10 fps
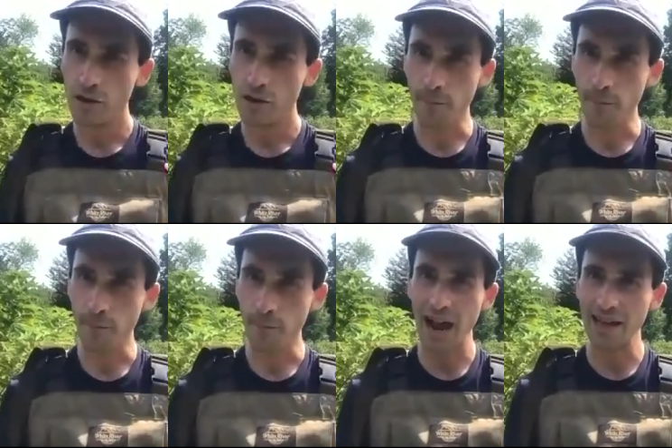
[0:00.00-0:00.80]
from
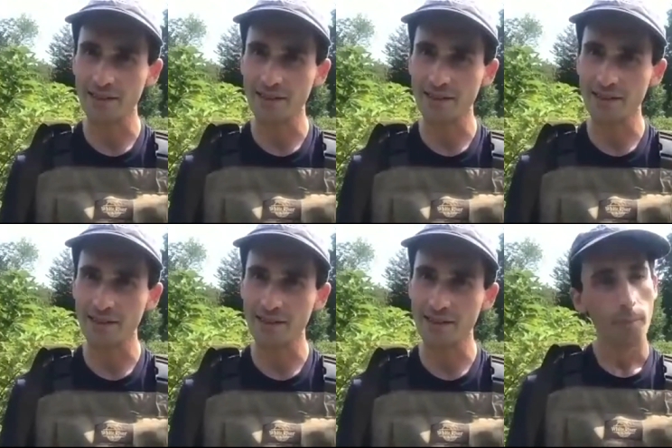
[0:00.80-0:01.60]
muskrats,
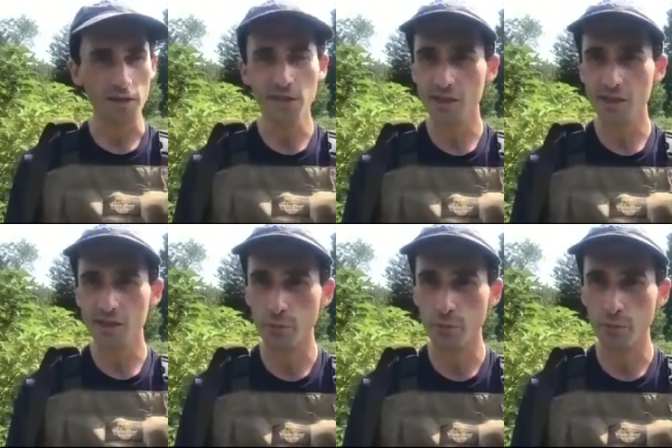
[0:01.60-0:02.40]
but there are
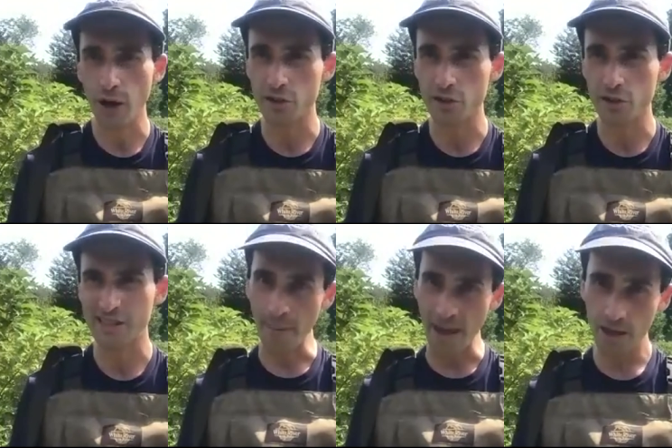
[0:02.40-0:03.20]
still some
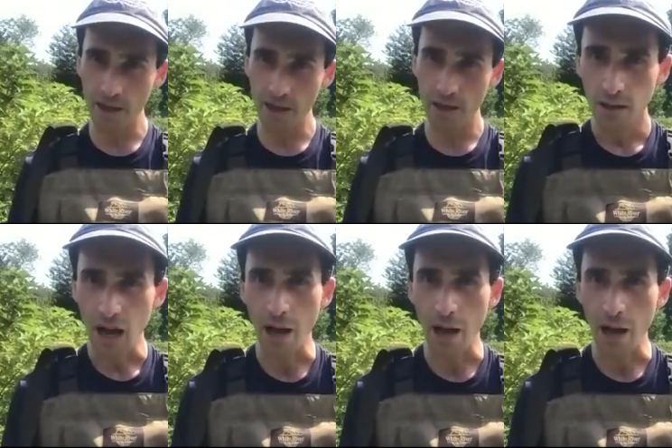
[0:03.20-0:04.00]
predators like mink
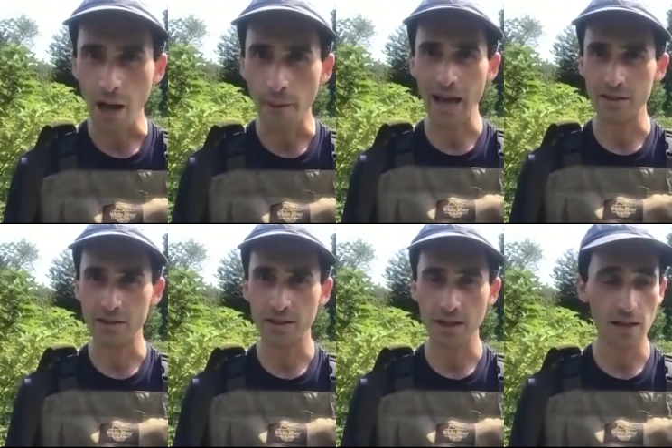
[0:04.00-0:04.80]
um,
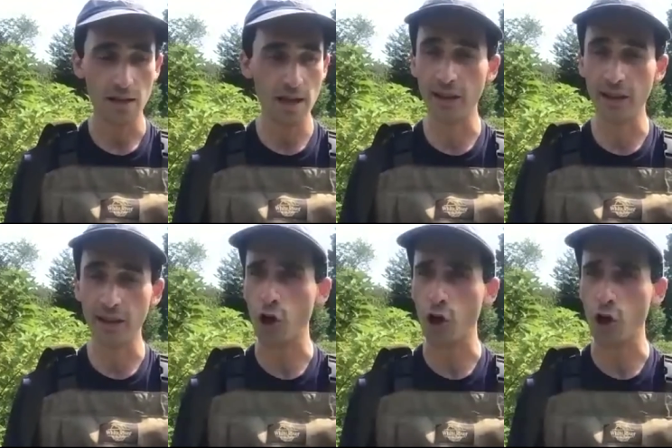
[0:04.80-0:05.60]
and even
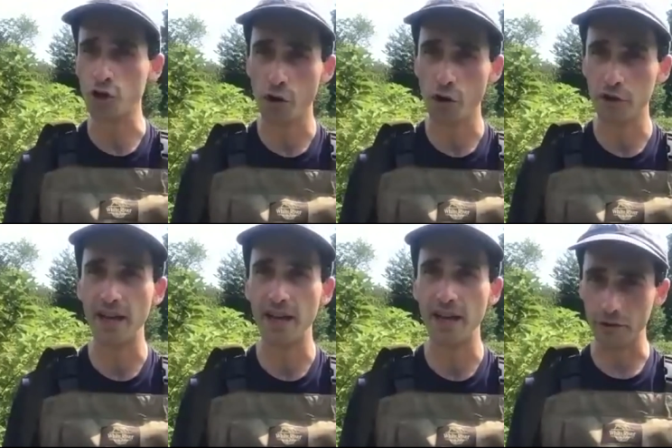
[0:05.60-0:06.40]
like larger turtles,
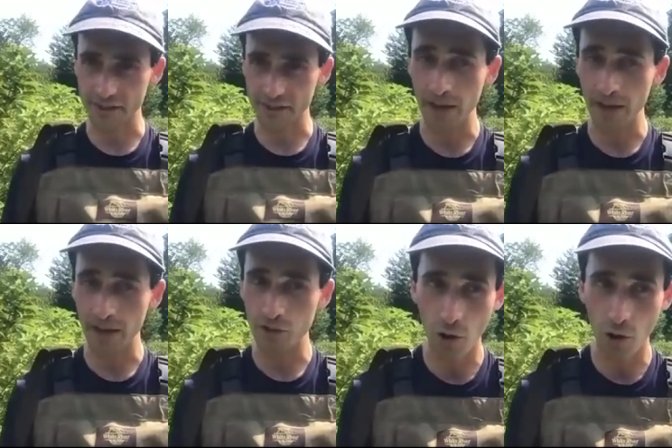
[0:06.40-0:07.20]
big adult snapping
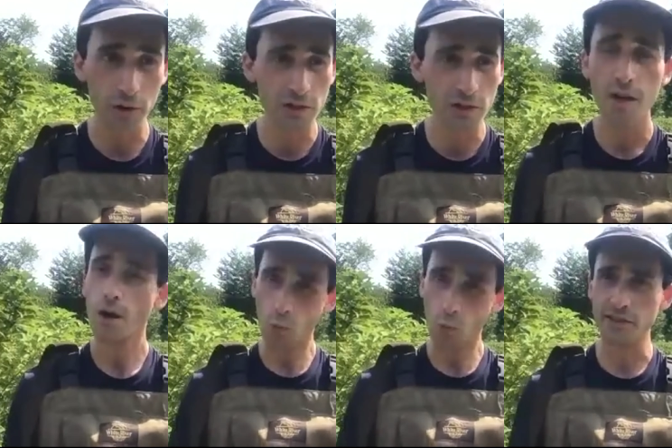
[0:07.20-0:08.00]
turtles
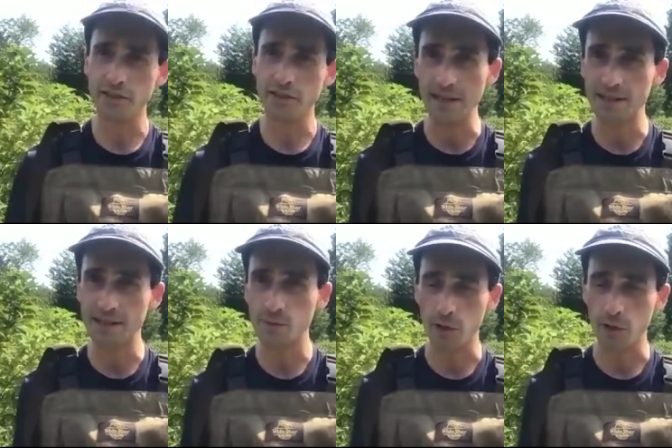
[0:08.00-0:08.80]
will also eat
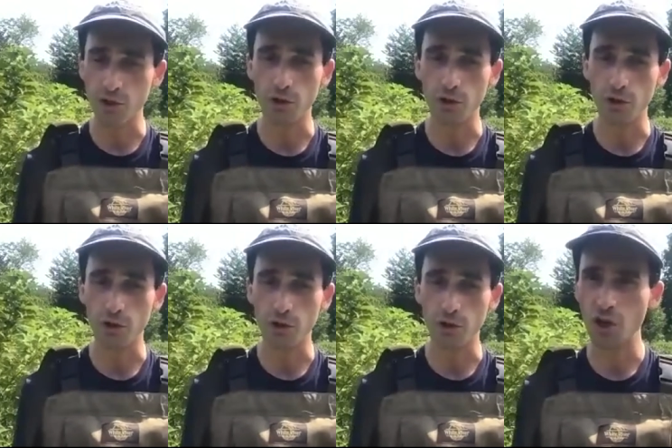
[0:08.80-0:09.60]
smaller
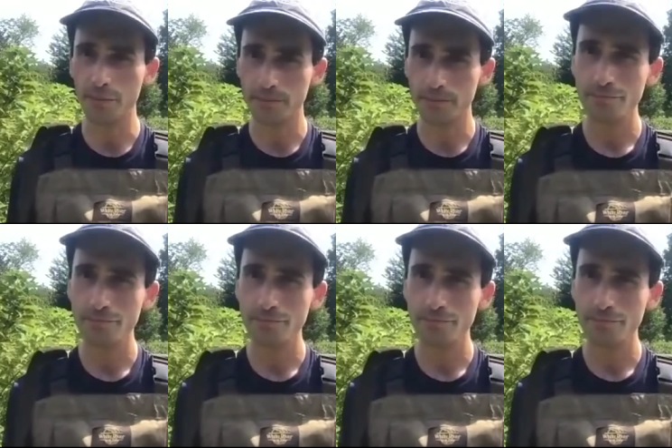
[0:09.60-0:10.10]
turtles on occasion.